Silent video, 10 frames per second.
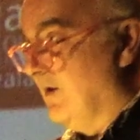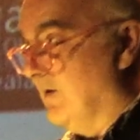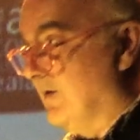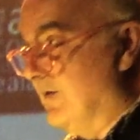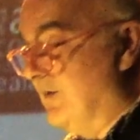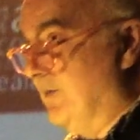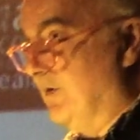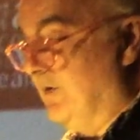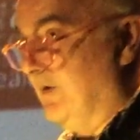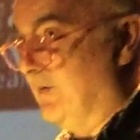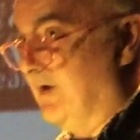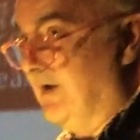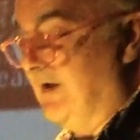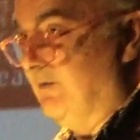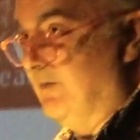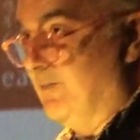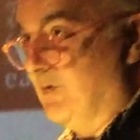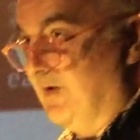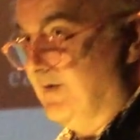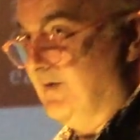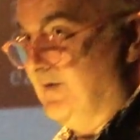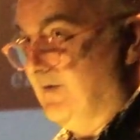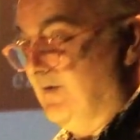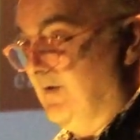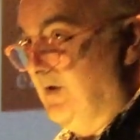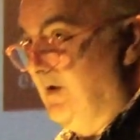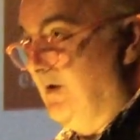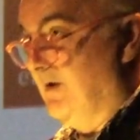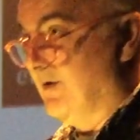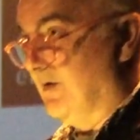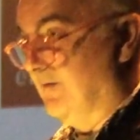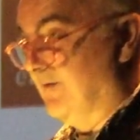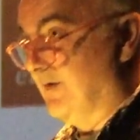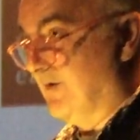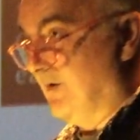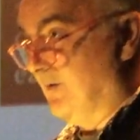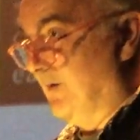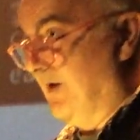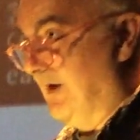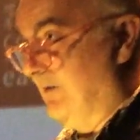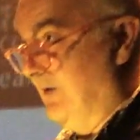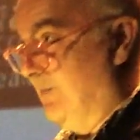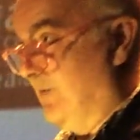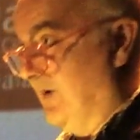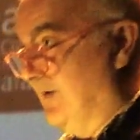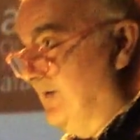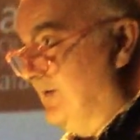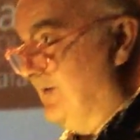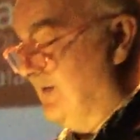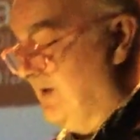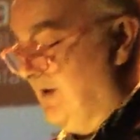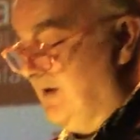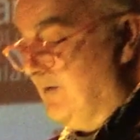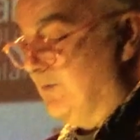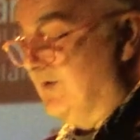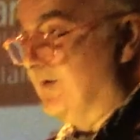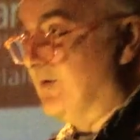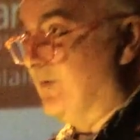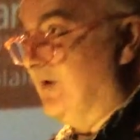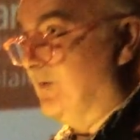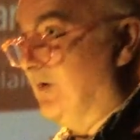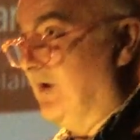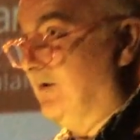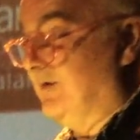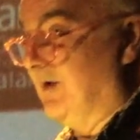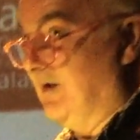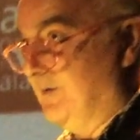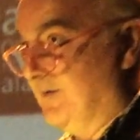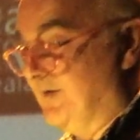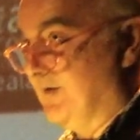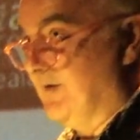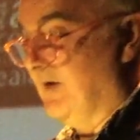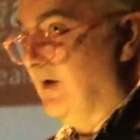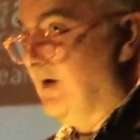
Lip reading: Audrey Malloy with Gallery Press, John Fitzgerald with Gallery Press, Rita Spate with Ireland House.